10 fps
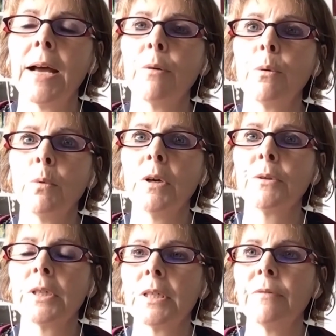the
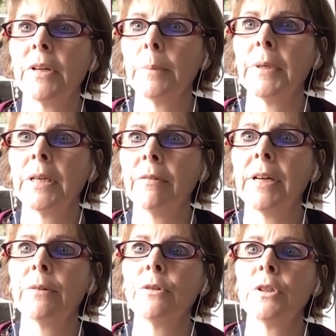world is developing
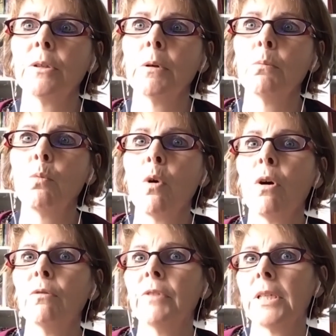around you and what
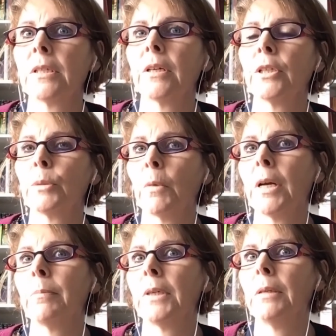research
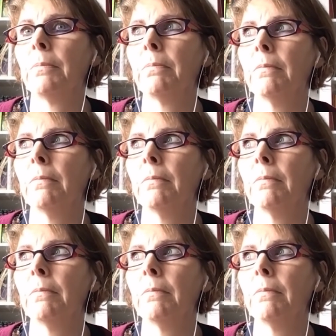might be